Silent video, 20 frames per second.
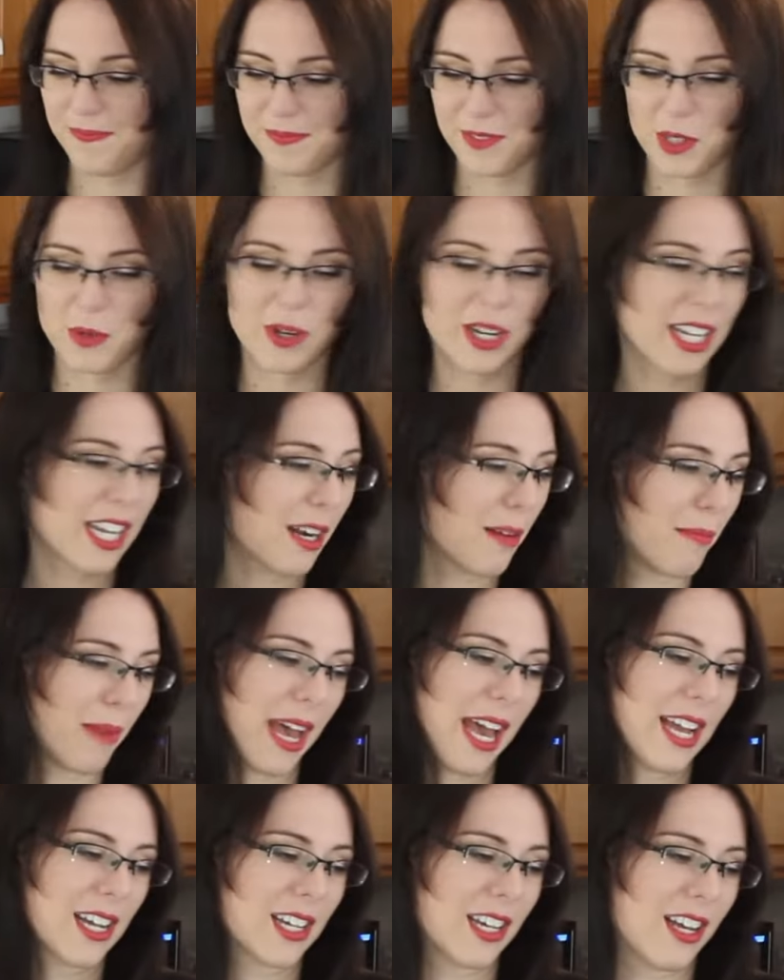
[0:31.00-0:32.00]
you want to get a
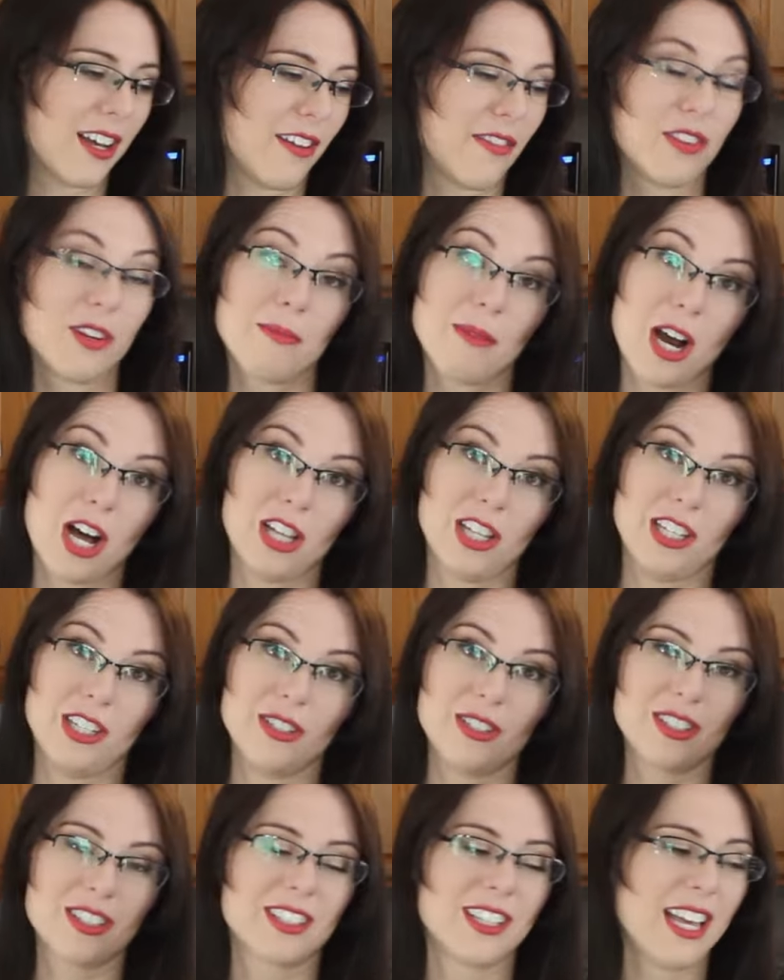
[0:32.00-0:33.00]
bag of your
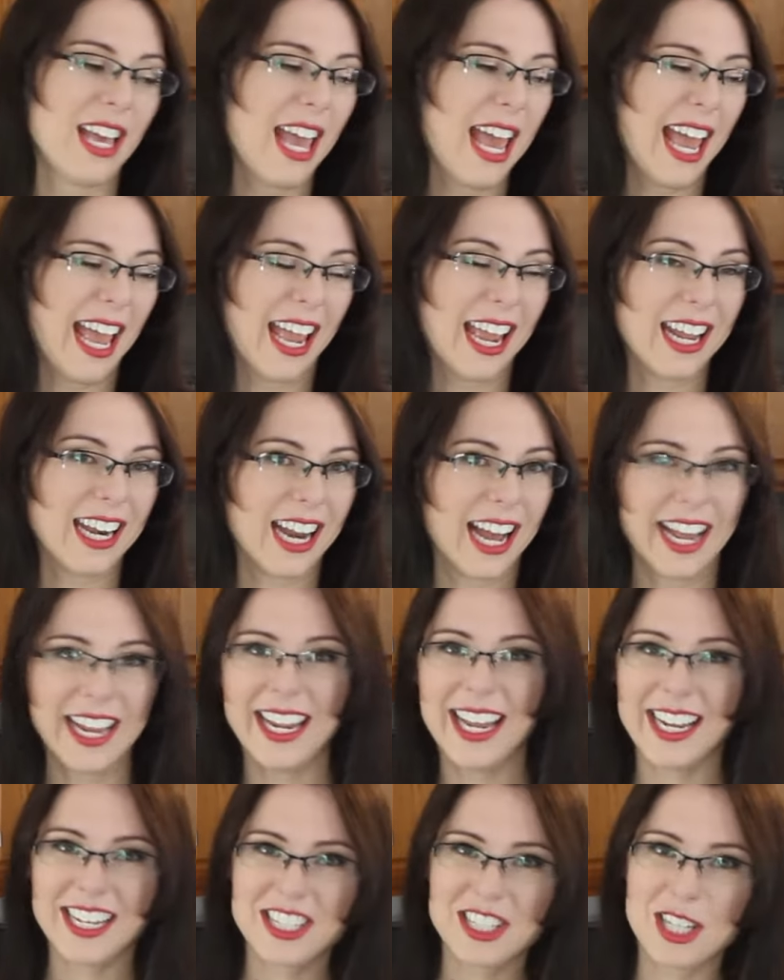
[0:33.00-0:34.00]
mallows, and I
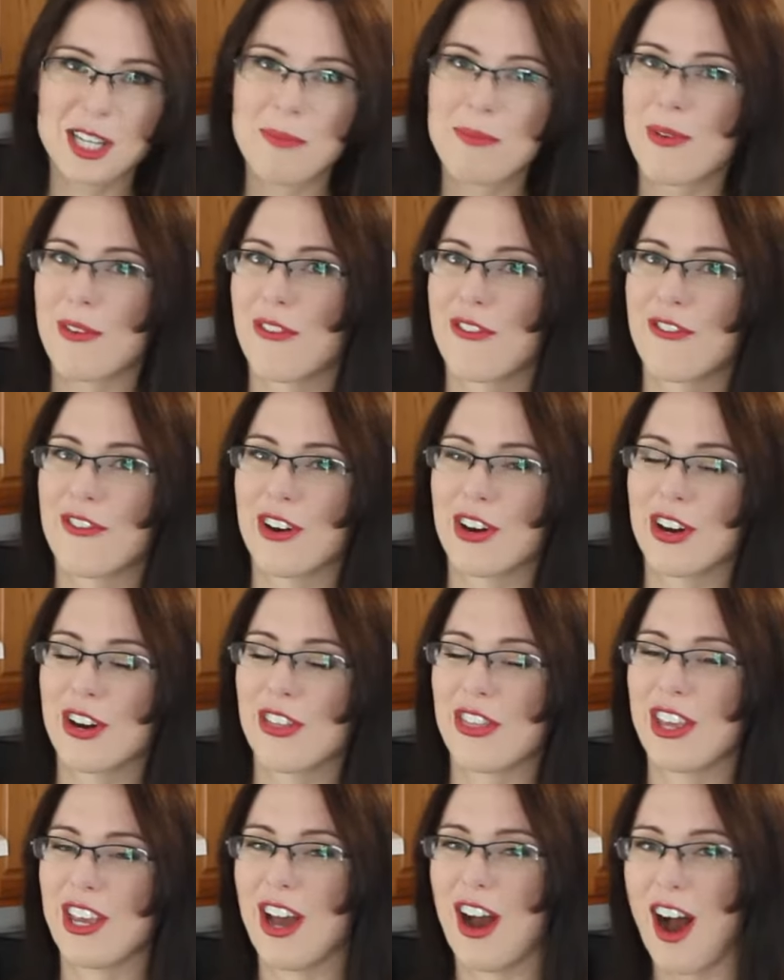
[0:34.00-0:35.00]
actually prefer
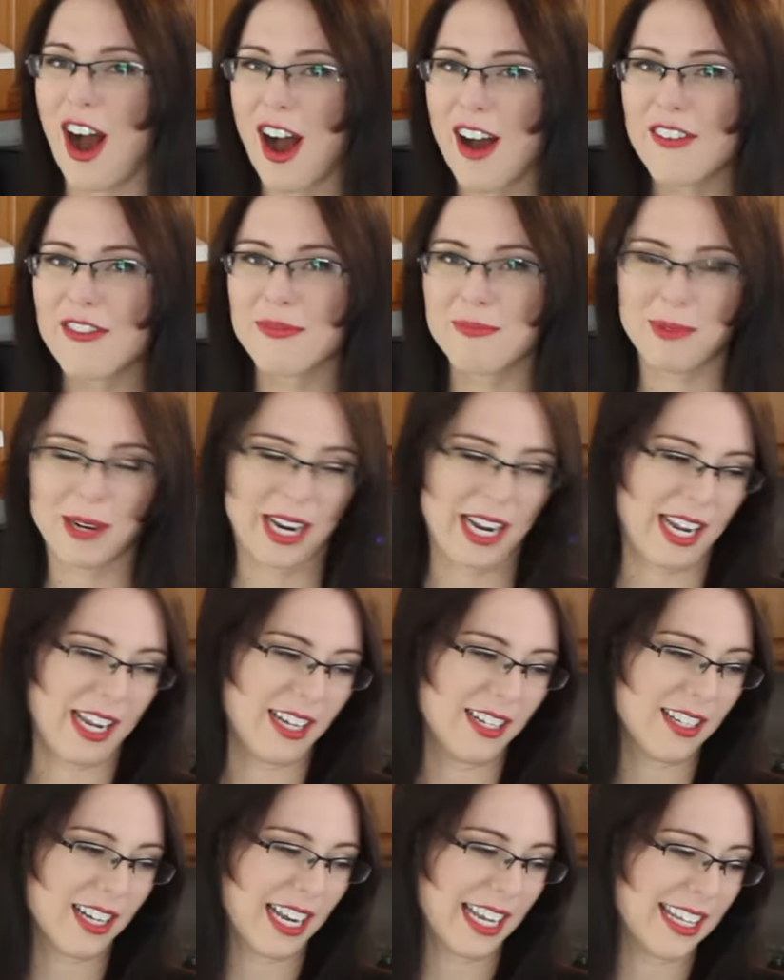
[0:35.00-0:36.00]
the
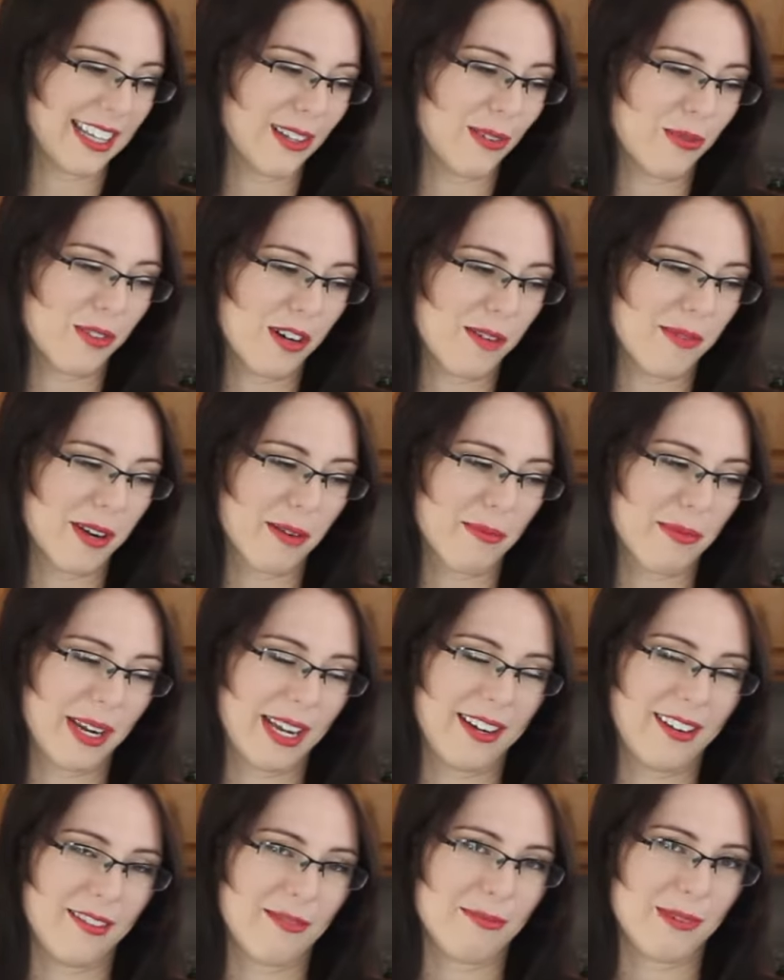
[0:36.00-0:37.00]
off-brand. I get the Walmart
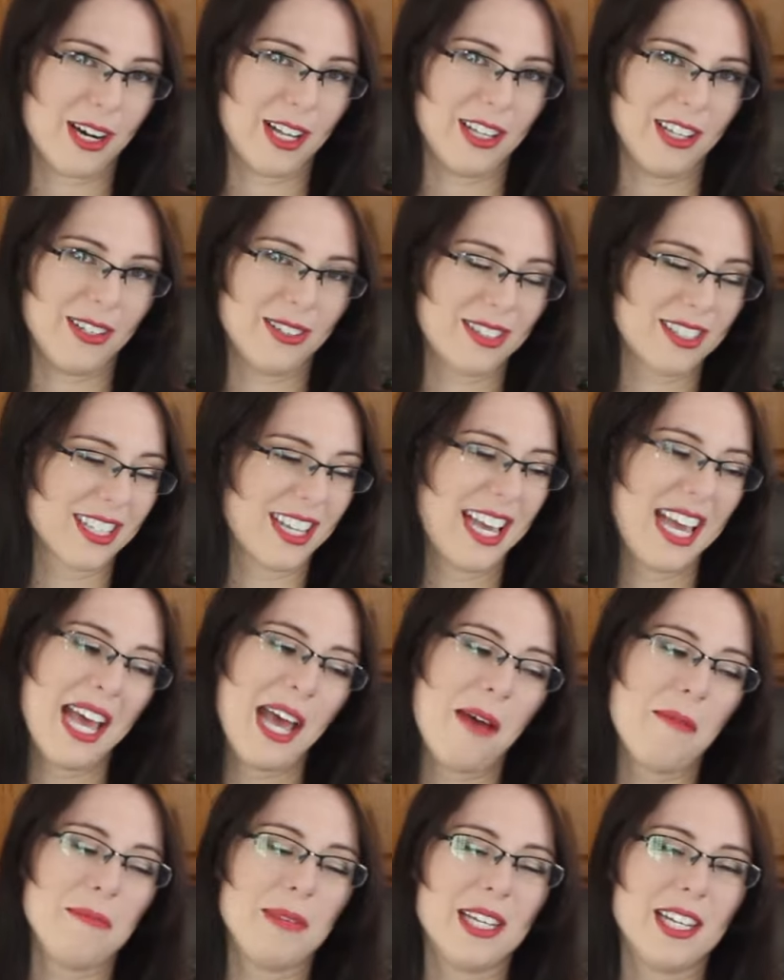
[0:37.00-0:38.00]
brand of mallows
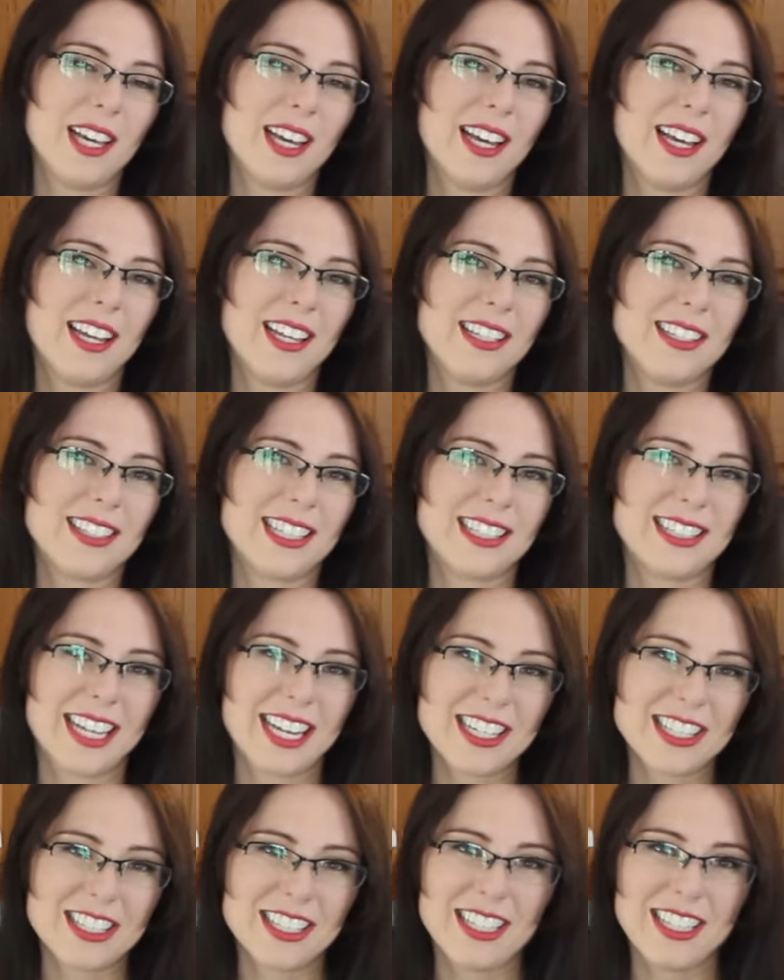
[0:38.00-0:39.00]
because it's
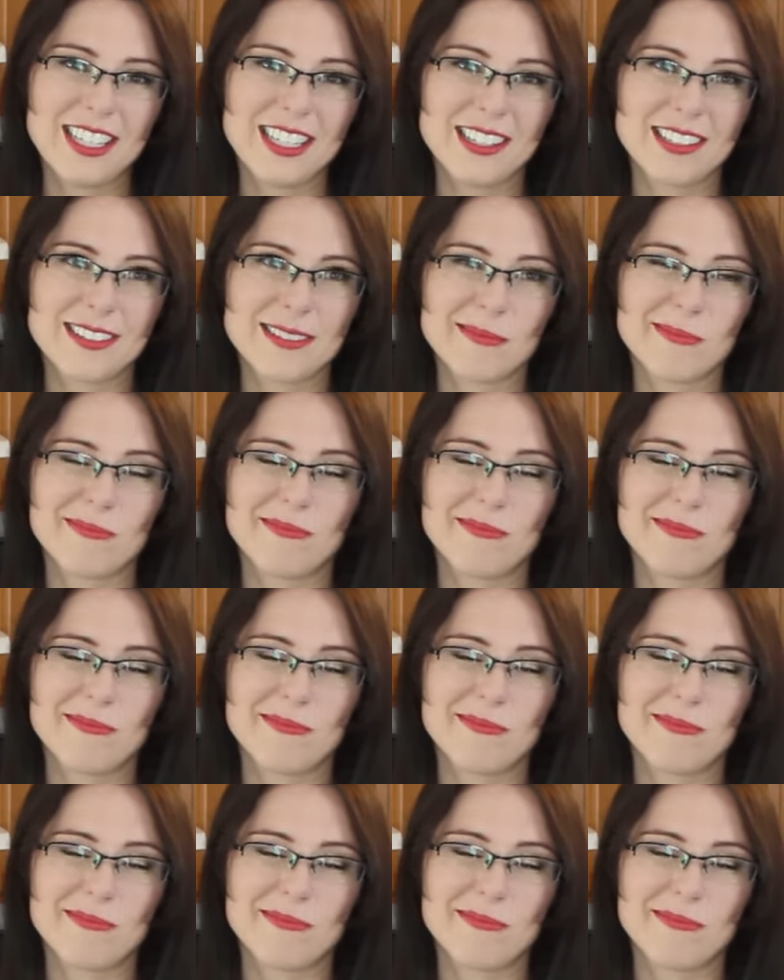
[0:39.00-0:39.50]
actually